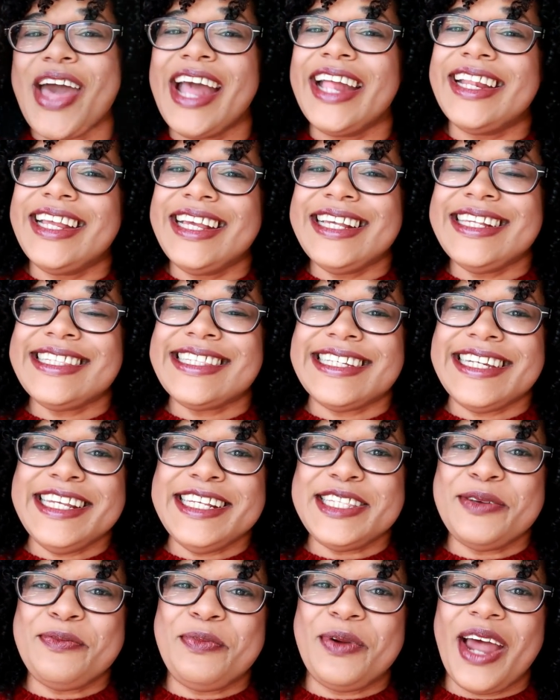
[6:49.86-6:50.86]
that is
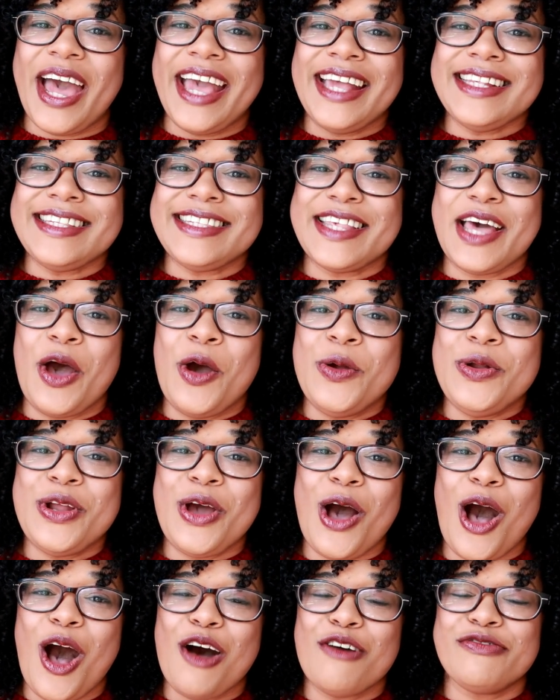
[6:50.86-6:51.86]
Lisa Price,
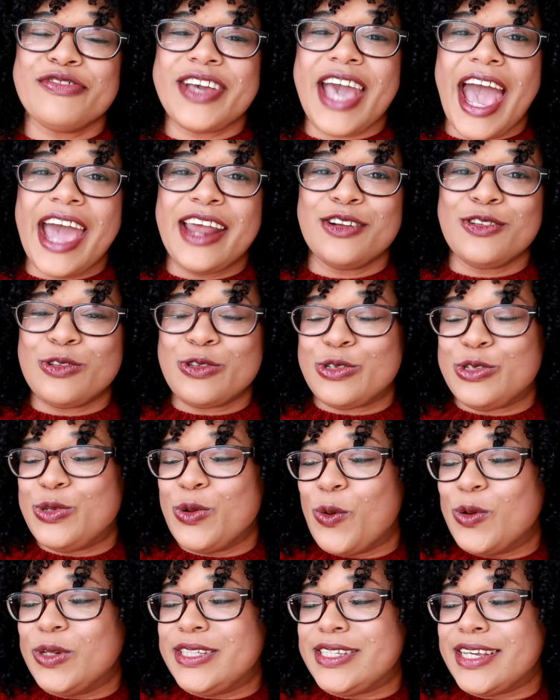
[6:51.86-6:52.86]
owner of Cuddle's
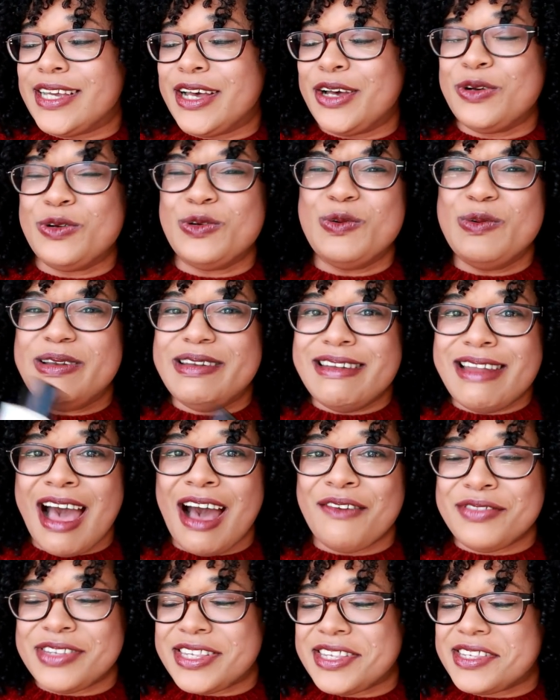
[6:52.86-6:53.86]
Daughter, who
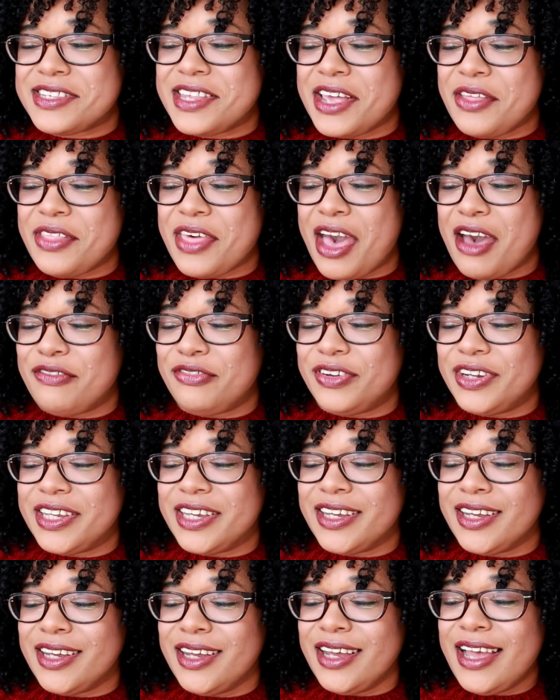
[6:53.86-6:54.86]
loves South
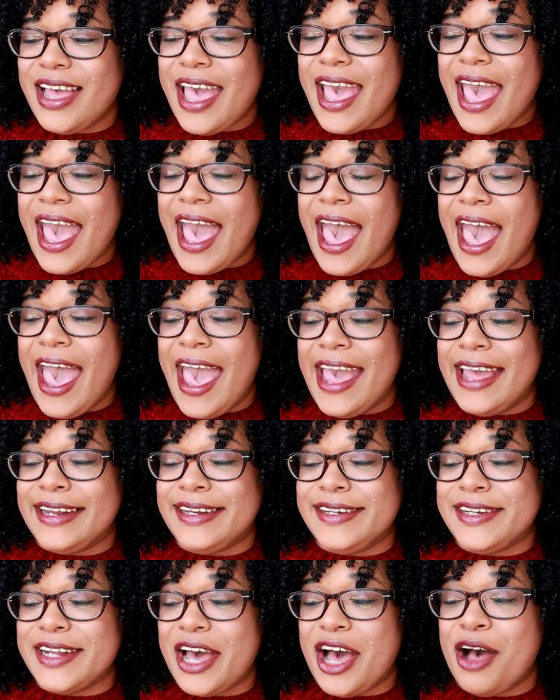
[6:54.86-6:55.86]
Africa.
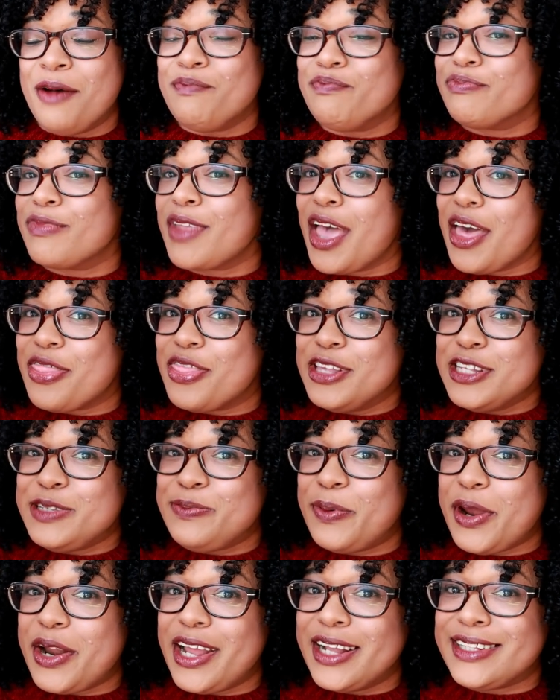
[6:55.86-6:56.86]
And this
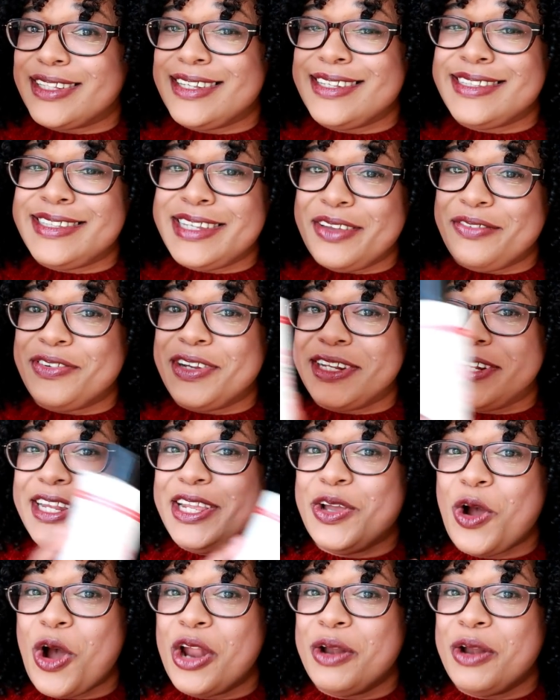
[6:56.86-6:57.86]
product is definitely